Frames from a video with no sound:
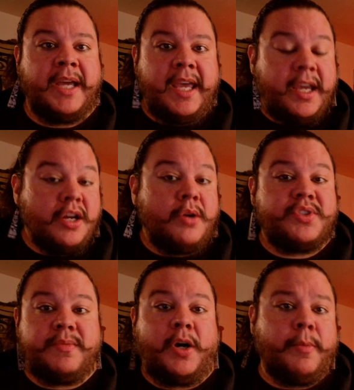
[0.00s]
in no
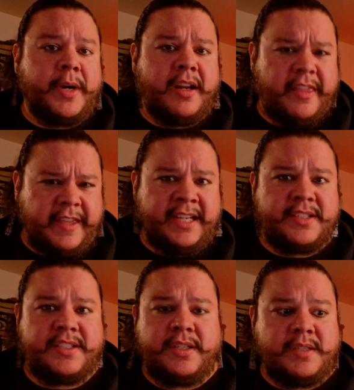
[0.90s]
small part thanks
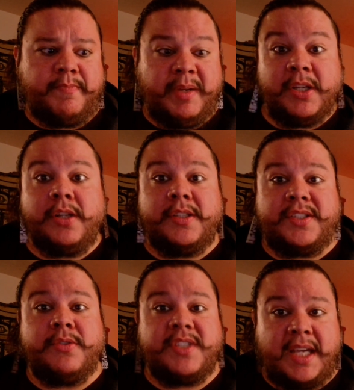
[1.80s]
to its biblical
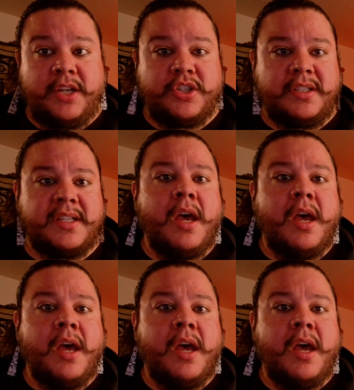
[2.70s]
associations,